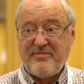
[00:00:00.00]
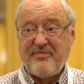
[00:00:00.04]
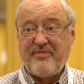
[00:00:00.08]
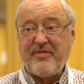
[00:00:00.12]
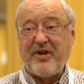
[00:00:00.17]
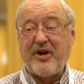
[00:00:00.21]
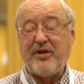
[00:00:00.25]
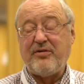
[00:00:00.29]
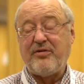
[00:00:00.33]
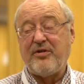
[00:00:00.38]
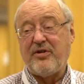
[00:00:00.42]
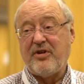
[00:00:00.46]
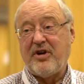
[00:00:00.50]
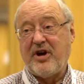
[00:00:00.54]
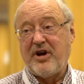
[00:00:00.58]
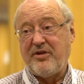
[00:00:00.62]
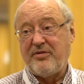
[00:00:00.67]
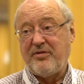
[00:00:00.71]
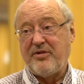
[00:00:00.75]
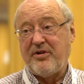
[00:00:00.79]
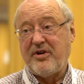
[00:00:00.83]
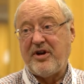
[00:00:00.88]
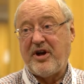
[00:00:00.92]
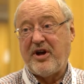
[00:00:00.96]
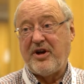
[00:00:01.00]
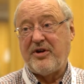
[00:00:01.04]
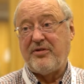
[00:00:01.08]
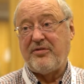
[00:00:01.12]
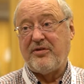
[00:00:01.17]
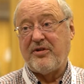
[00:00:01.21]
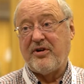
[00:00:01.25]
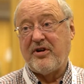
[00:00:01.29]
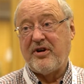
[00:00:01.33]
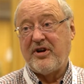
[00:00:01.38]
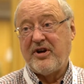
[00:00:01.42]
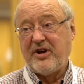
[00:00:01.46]

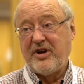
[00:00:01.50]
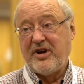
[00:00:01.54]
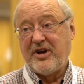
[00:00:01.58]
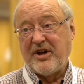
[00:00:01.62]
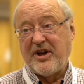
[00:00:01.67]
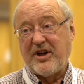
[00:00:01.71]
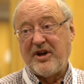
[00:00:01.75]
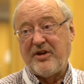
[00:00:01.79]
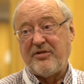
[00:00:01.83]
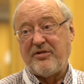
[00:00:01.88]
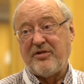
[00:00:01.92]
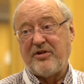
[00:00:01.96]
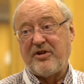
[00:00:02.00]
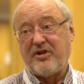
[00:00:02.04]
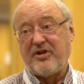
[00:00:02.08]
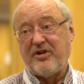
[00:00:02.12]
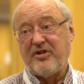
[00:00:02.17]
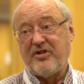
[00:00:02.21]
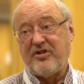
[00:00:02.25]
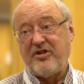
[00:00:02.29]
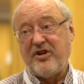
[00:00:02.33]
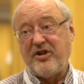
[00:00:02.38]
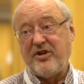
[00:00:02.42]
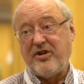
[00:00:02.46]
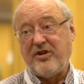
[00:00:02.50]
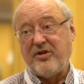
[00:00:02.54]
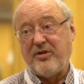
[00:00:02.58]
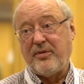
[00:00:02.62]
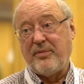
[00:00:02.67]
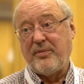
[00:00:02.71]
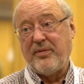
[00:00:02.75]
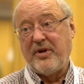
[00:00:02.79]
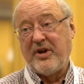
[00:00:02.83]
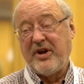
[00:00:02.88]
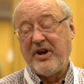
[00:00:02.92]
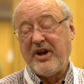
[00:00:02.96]
over a continuum,